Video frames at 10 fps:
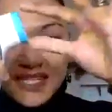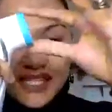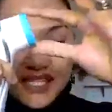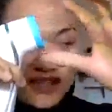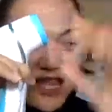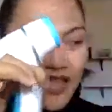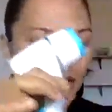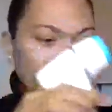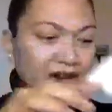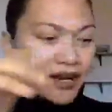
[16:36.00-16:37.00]
it
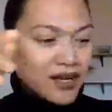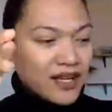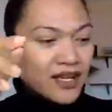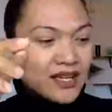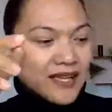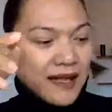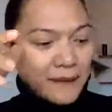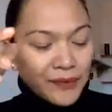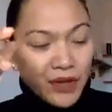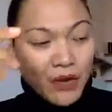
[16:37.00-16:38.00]
together.
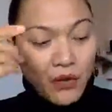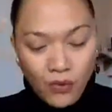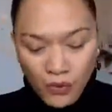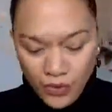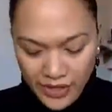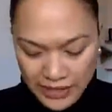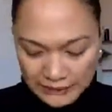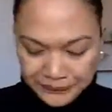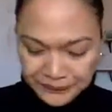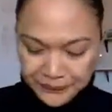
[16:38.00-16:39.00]
Yeah.
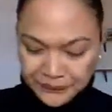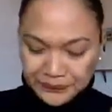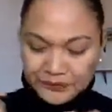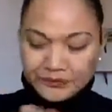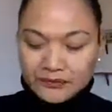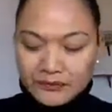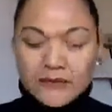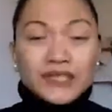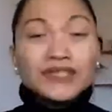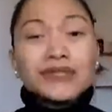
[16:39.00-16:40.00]
Or
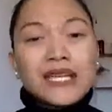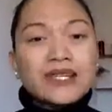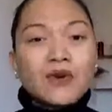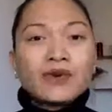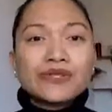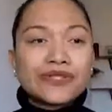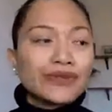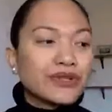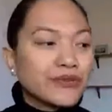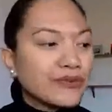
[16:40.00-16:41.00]
you can also
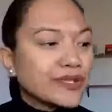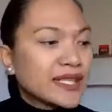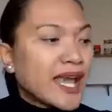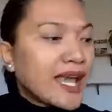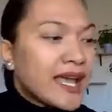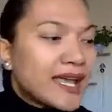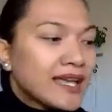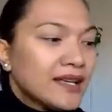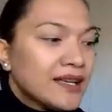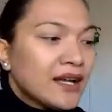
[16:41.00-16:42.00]
use
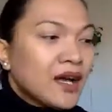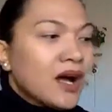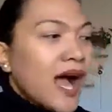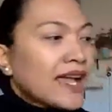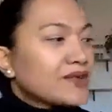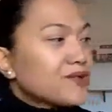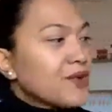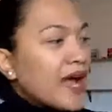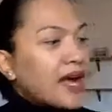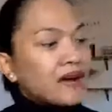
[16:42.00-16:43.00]
I do
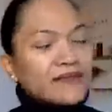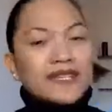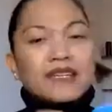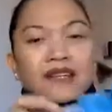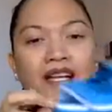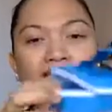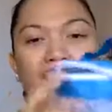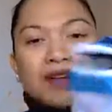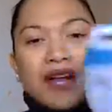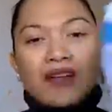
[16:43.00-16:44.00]
have here a
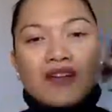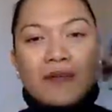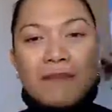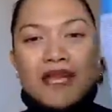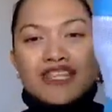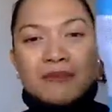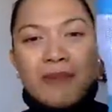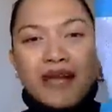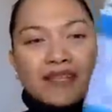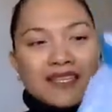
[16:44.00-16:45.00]
dry or a mesh
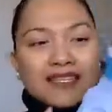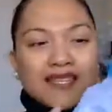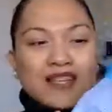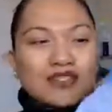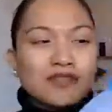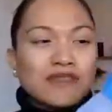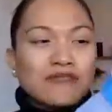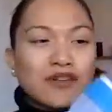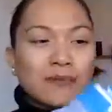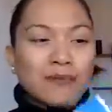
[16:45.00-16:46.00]
bag. This is actually
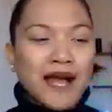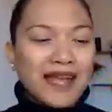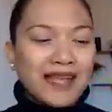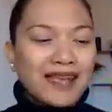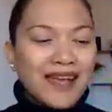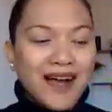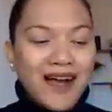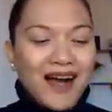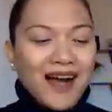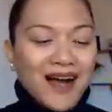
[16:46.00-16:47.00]
from my
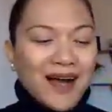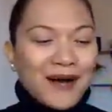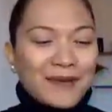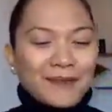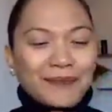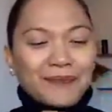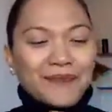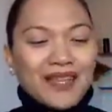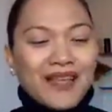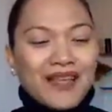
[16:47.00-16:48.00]
um,
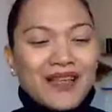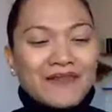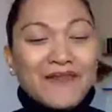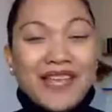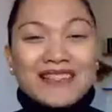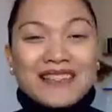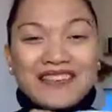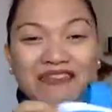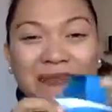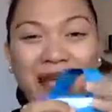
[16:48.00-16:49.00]

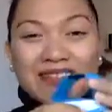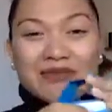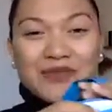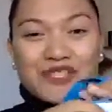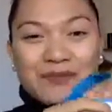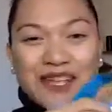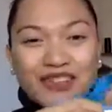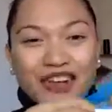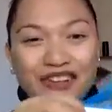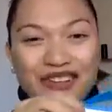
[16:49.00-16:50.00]
facelift mask, which my
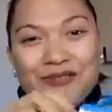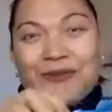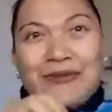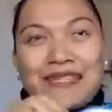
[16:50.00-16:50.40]
daughter threw